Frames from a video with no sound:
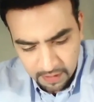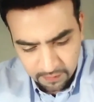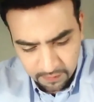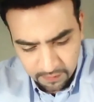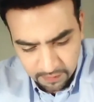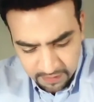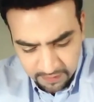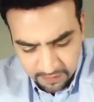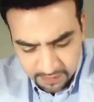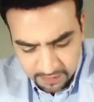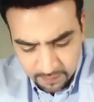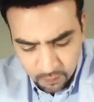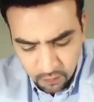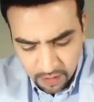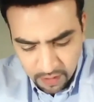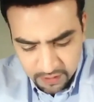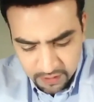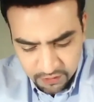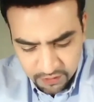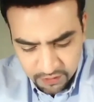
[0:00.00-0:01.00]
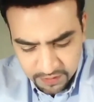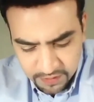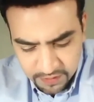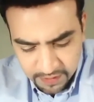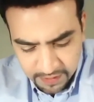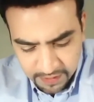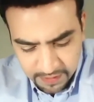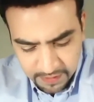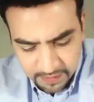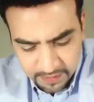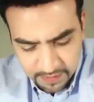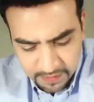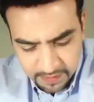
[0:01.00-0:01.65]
I received some questions here.